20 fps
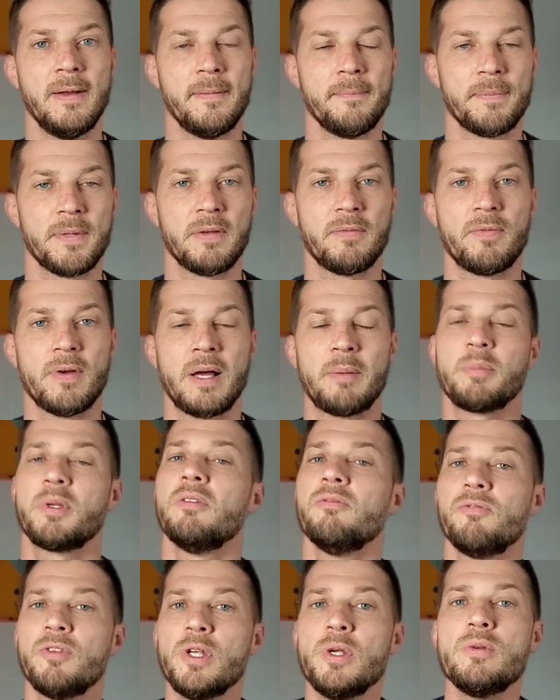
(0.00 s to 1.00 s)
If I'm
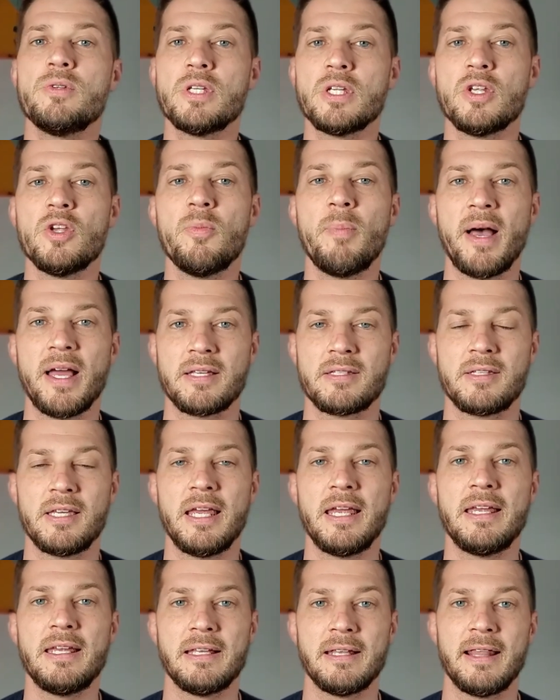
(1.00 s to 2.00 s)
confusing you by
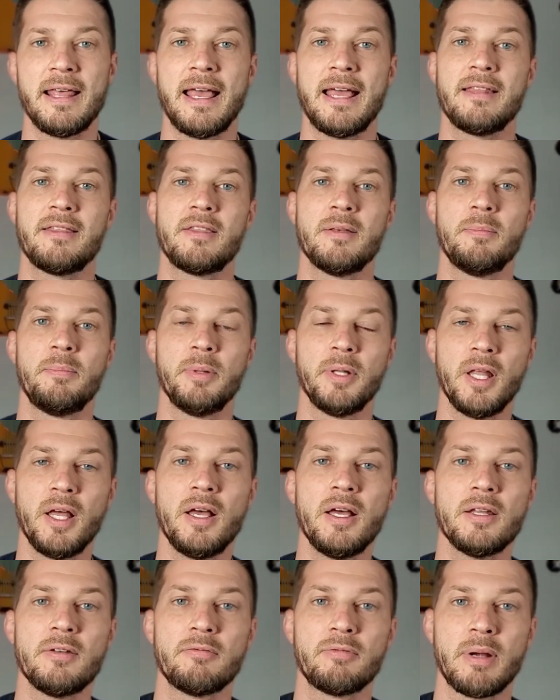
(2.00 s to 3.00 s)
saying that, the
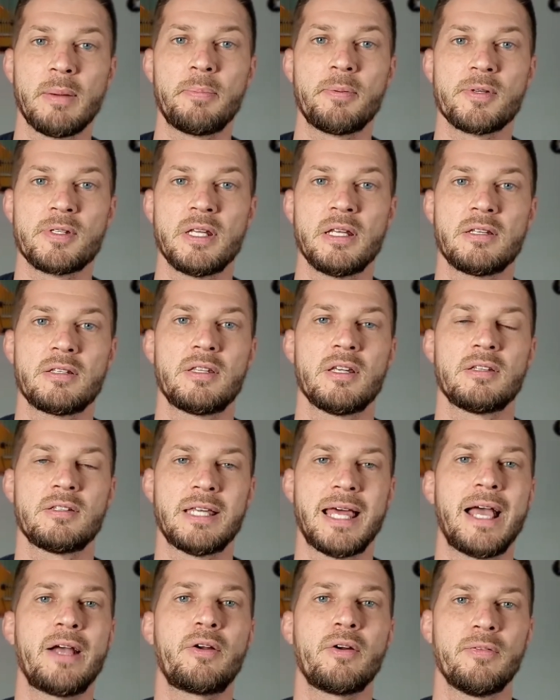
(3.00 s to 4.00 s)
blood represents the
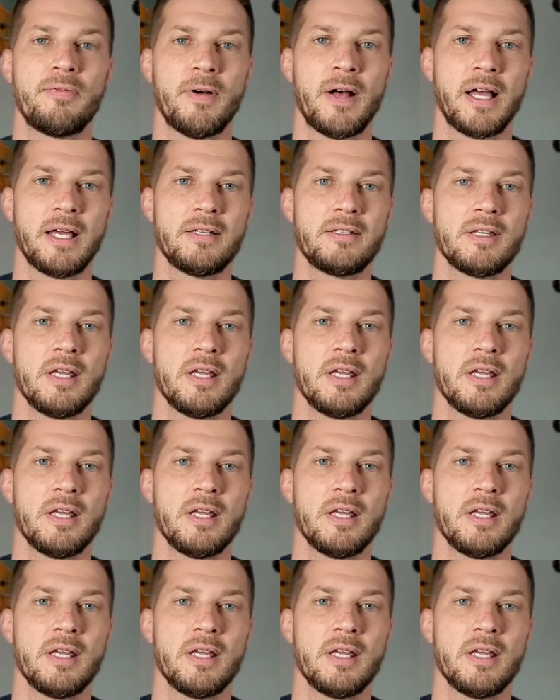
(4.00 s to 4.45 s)
sacrifice